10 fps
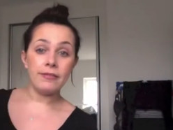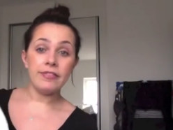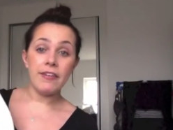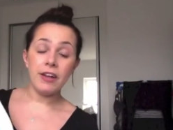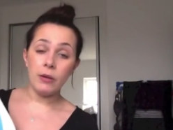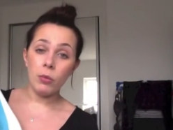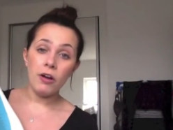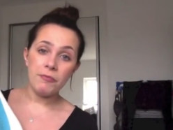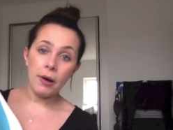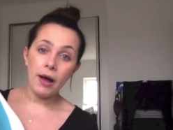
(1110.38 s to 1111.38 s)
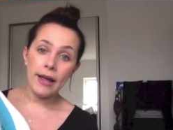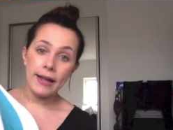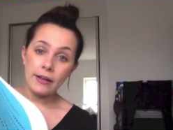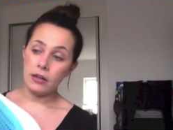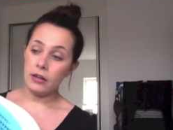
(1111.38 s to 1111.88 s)
Definitely worth
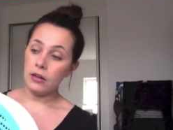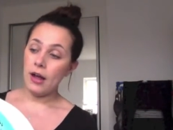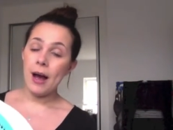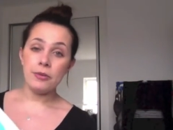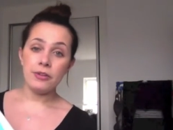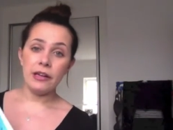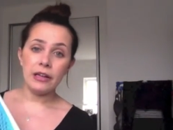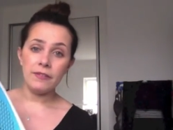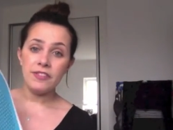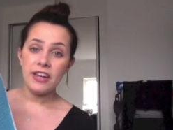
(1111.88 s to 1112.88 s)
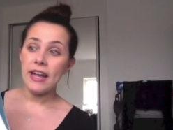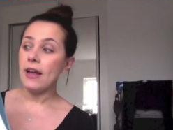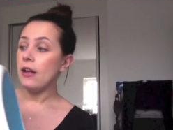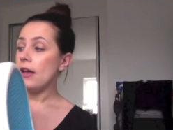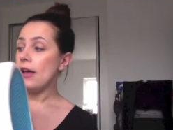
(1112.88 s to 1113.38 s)
buying. I absolutely loved
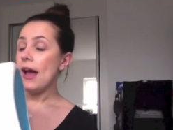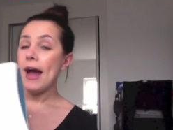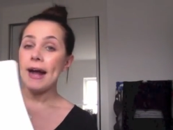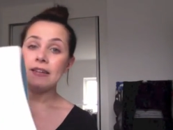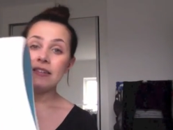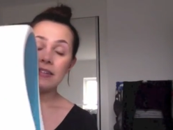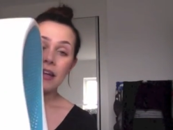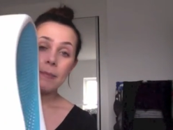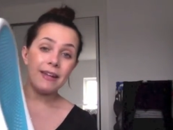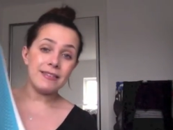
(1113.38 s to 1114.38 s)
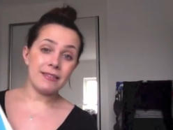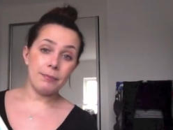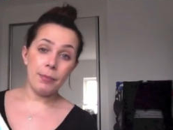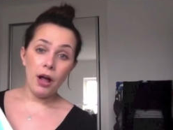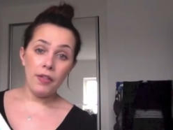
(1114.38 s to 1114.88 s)
it and it makes
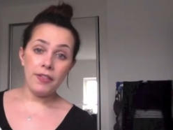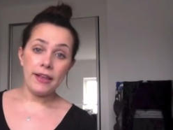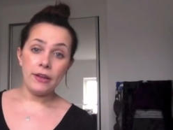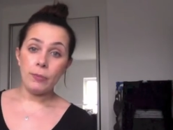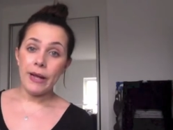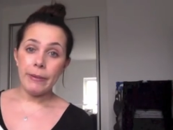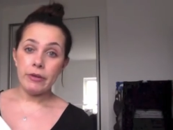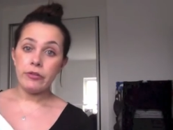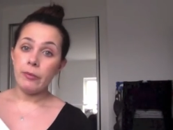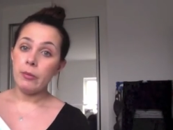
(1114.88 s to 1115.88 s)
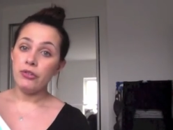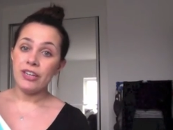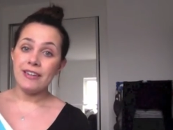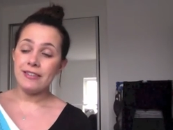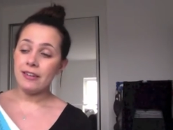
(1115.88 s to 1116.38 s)
bathing your baby so much
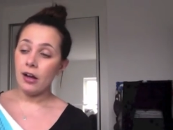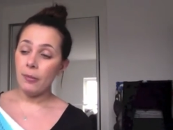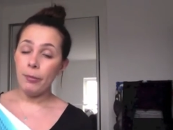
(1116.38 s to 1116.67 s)
easier.